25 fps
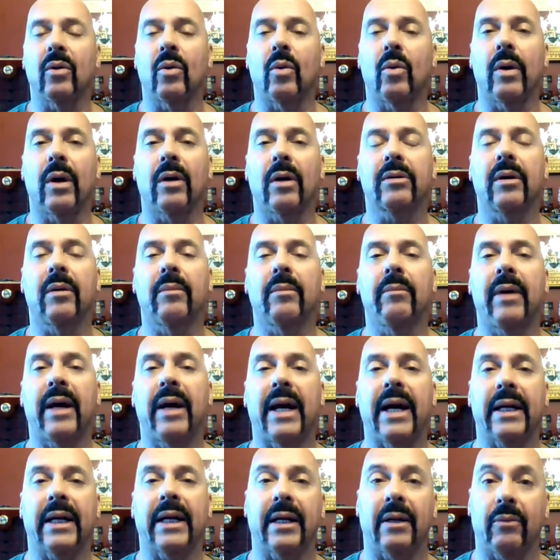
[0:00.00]
welcome
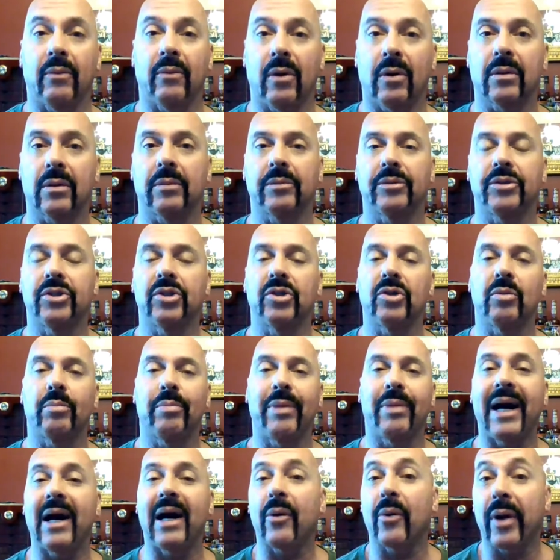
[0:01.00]
back and welcome to
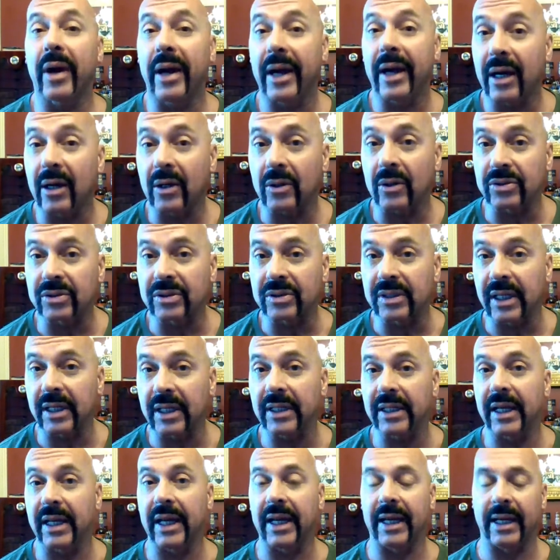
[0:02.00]
Powerhouse
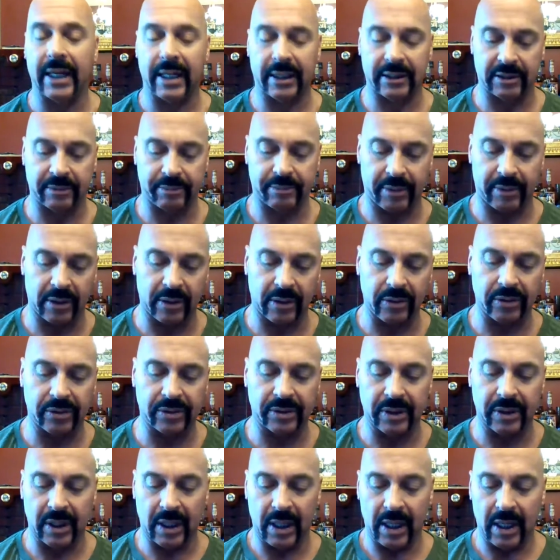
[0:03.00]
Sunday, I
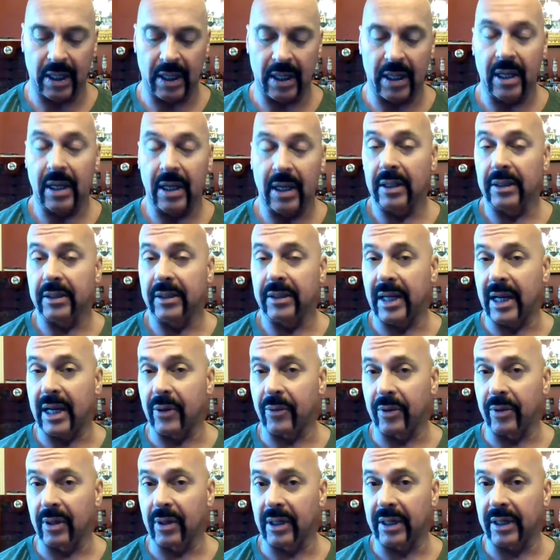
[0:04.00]
suppose. Today
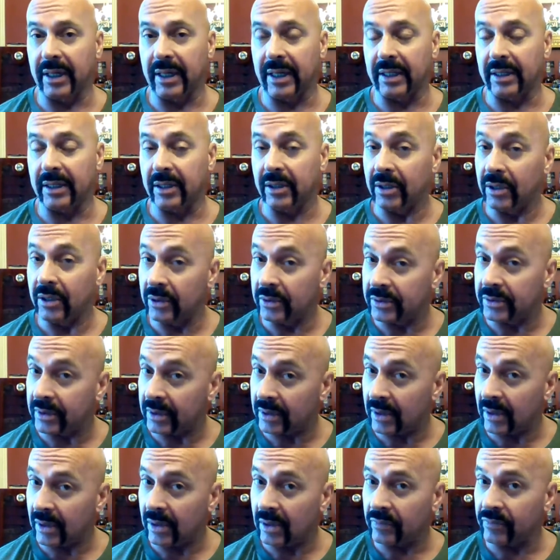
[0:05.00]
we're looking at the new
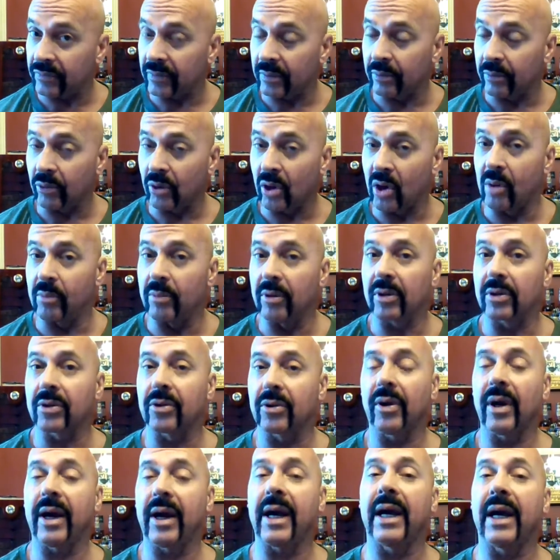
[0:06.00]
cigar from Roma
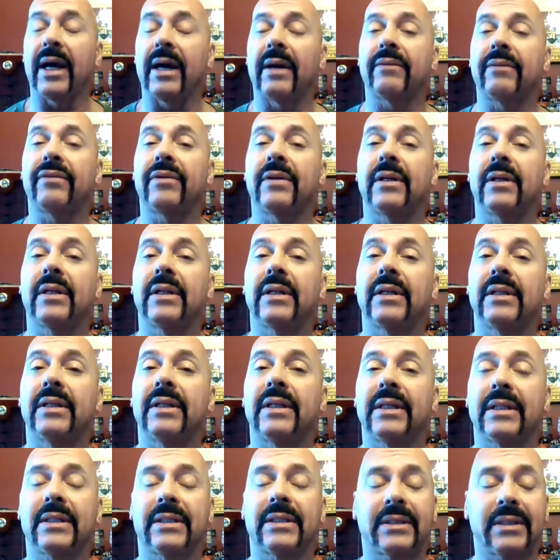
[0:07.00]
Craft.
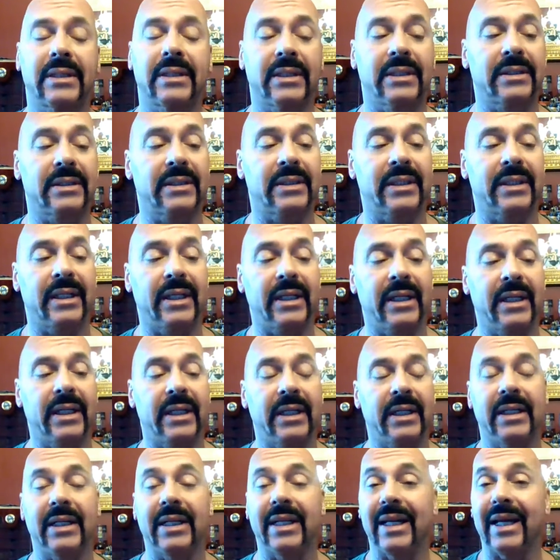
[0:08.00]
This is
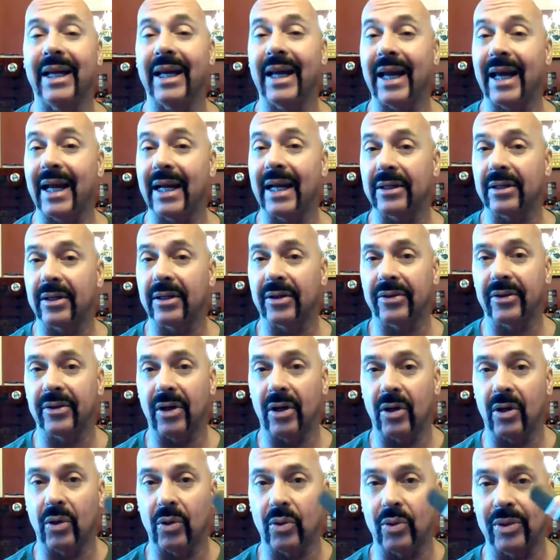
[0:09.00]
the
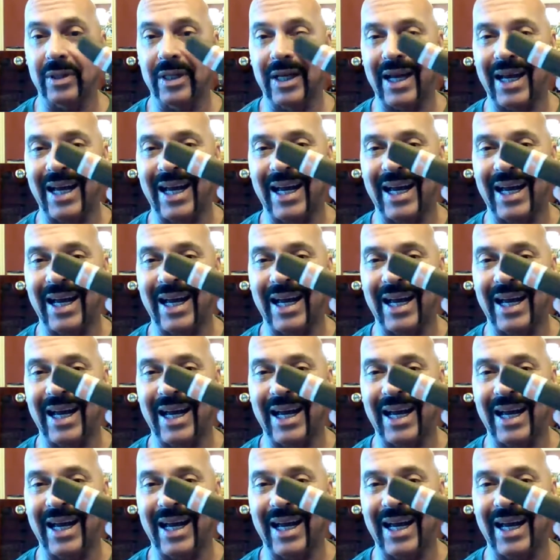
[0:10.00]
Neanderthal